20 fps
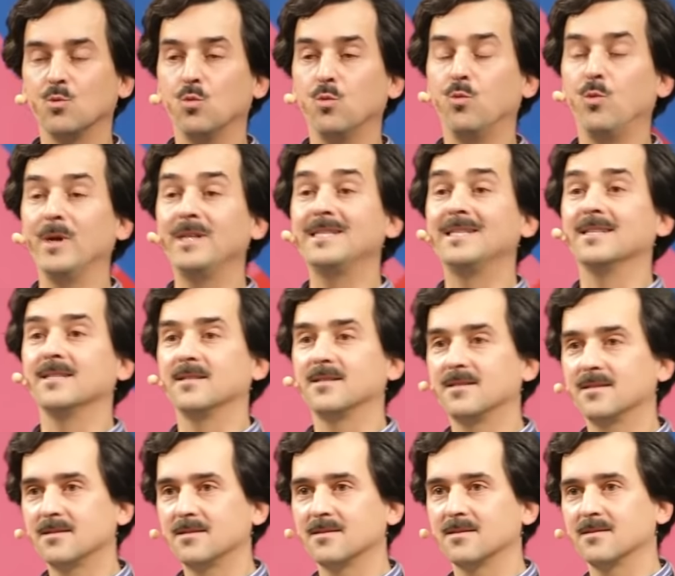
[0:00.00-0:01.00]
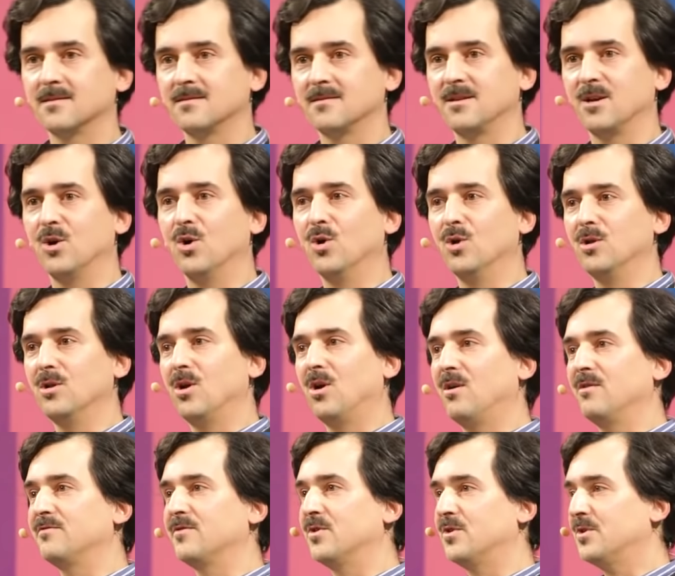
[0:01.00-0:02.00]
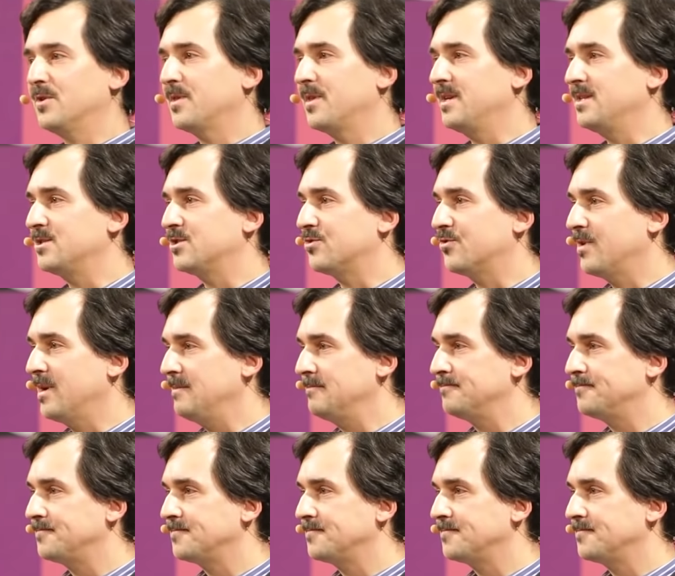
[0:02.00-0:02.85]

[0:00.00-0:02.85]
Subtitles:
witnessed the whole of Earth history,